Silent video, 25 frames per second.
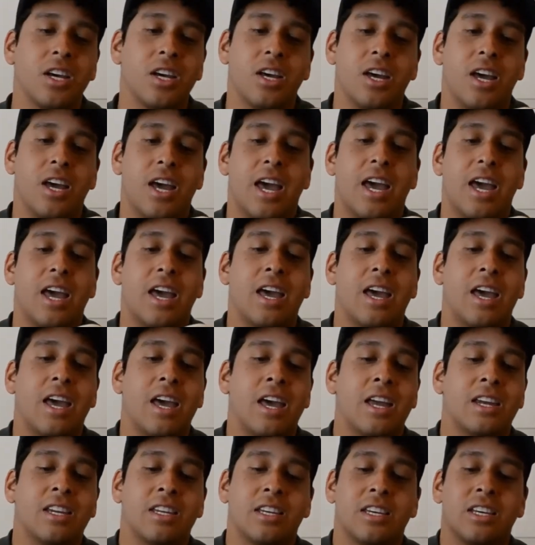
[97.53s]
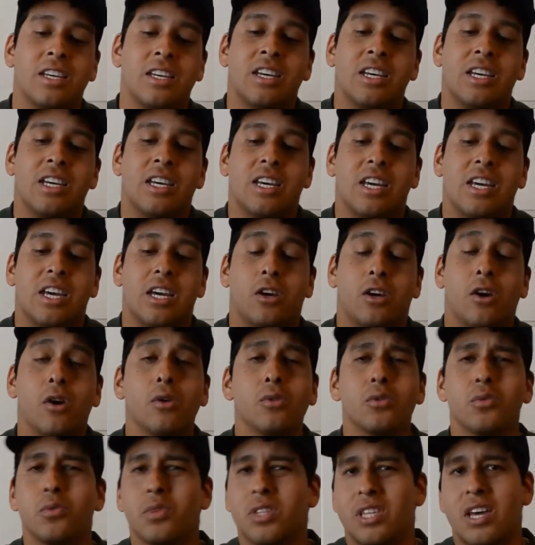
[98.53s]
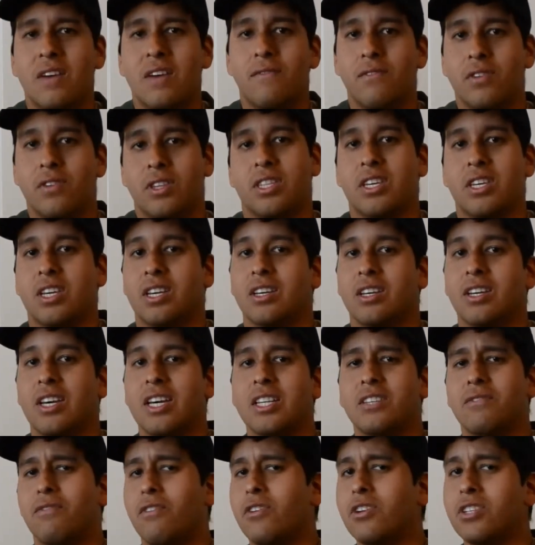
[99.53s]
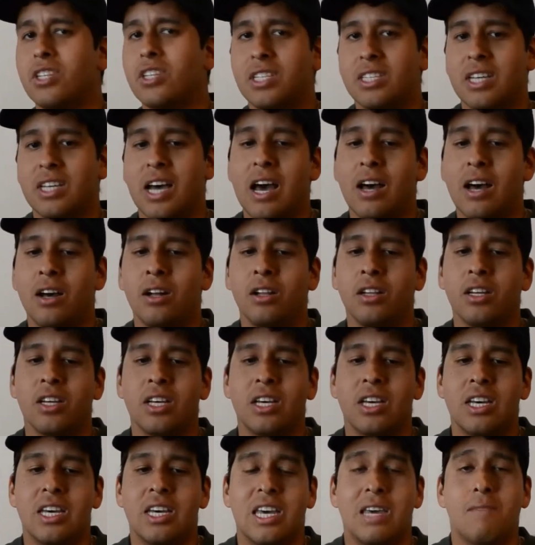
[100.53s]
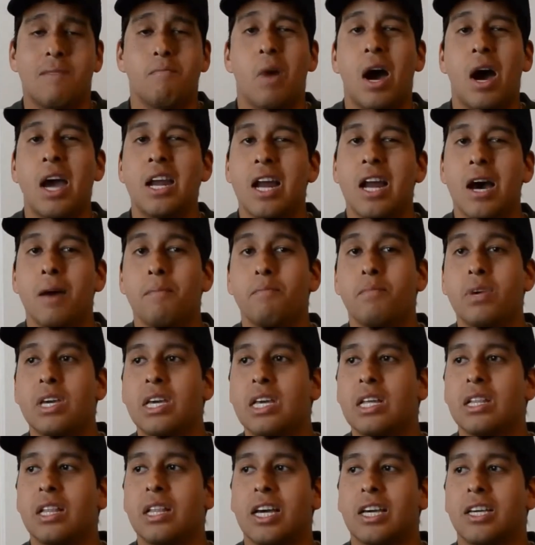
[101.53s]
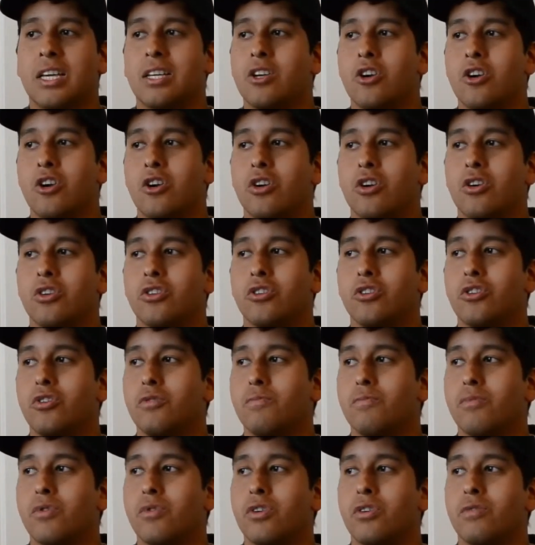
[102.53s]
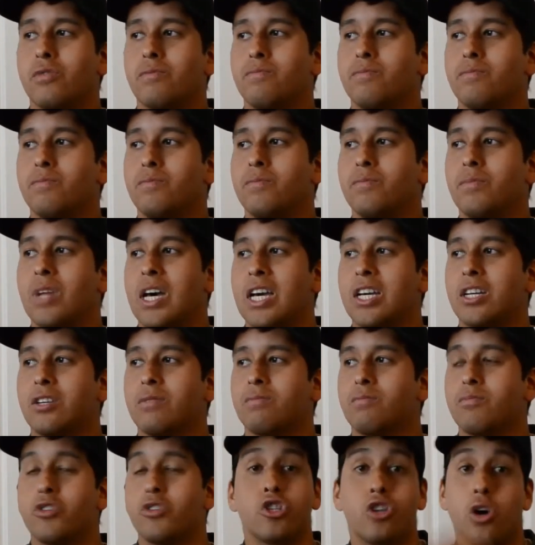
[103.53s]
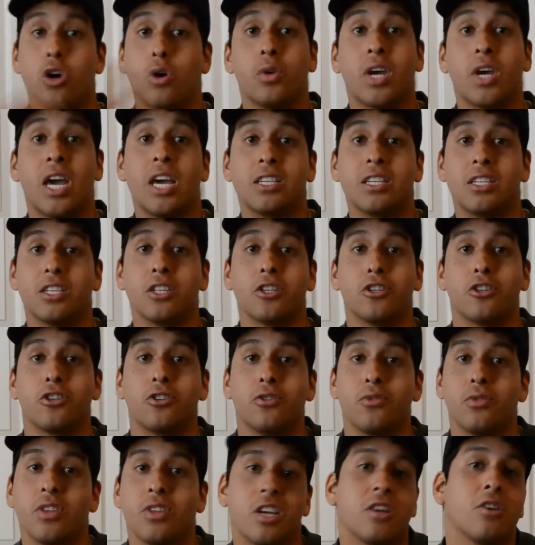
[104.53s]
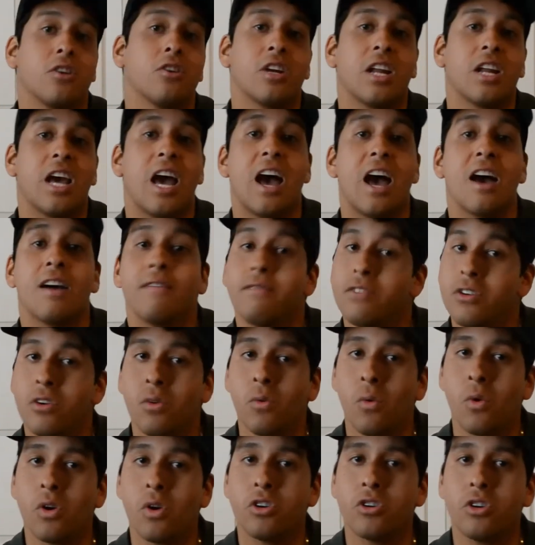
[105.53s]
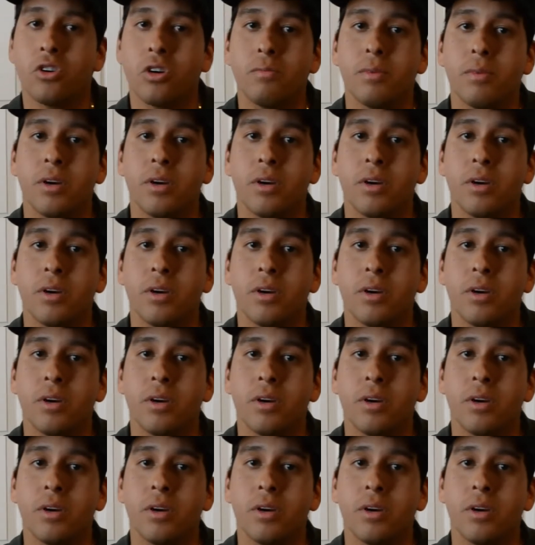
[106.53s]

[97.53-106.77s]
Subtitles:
and it goes with everything. It's versatile. It might not be like your super showcasing shoe that you're gonna have in your wardrobe,